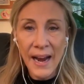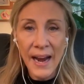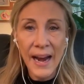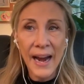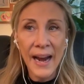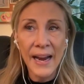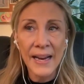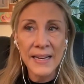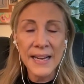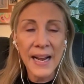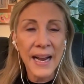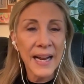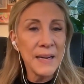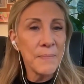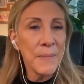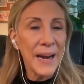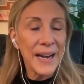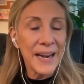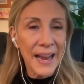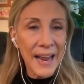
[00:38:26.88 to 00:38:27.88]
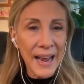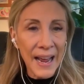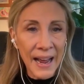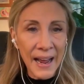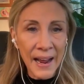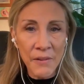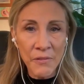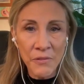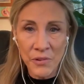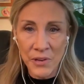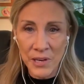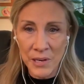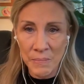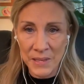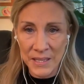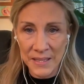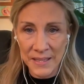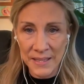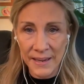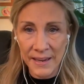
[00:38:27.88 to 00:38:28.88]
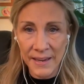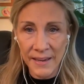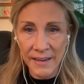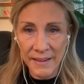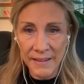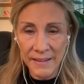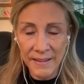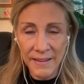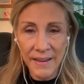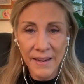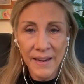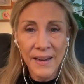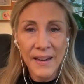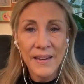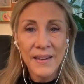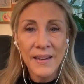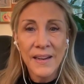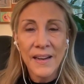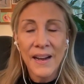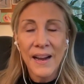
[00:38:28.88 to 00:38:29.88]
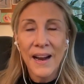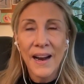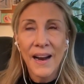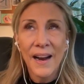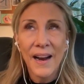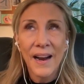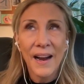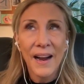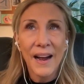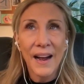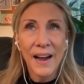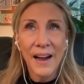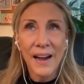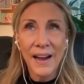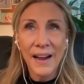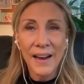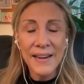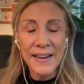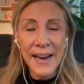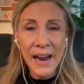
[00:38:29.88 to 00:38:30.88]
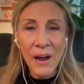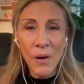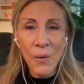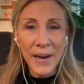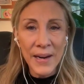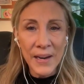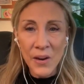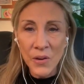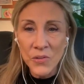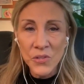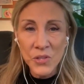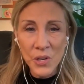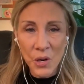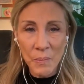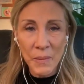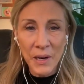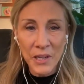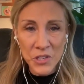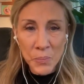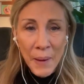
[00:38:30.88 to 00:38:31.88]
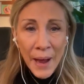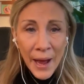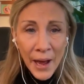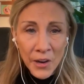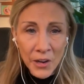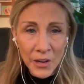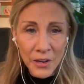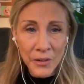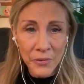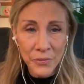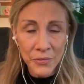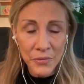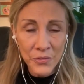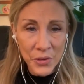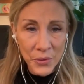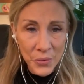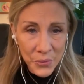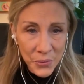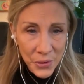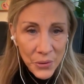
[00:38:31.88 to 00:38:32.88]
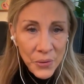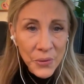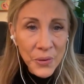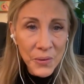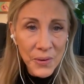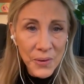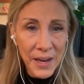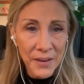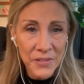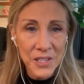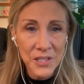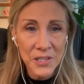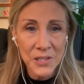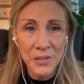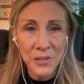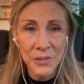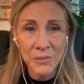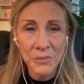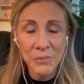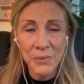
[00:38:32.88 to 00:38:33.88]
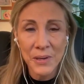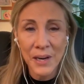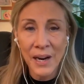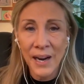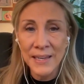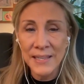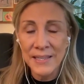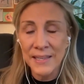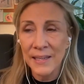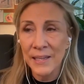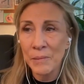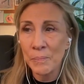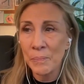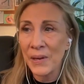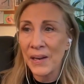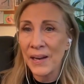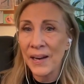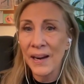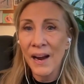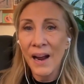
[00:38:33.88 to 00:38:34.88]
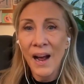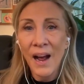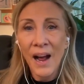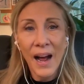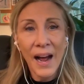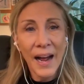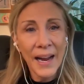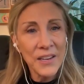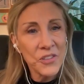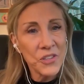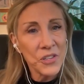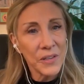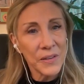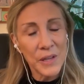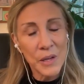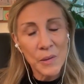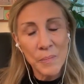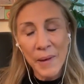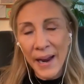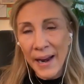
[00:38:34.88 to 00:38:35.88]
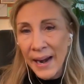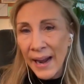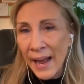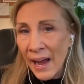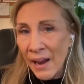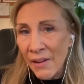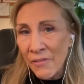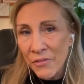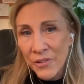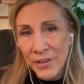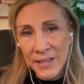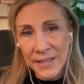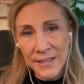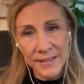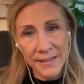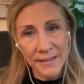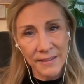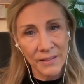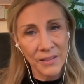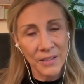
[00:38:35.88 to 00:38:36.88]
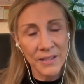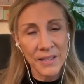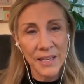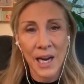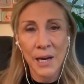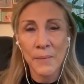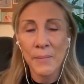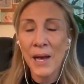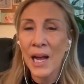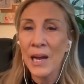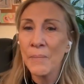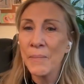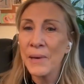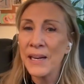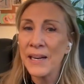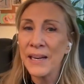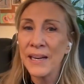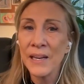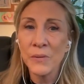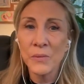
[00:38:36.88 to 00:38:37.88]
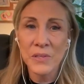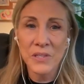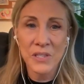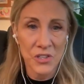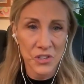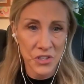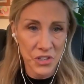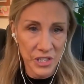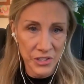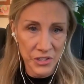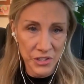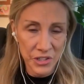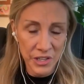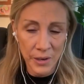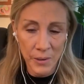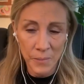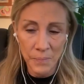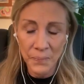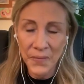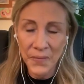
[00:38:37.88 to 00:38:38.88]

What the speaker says: And I made every mistake. Now I know so much better. So you don't have to do what I did, but I took the bait every single time. I mean, it was a shit show.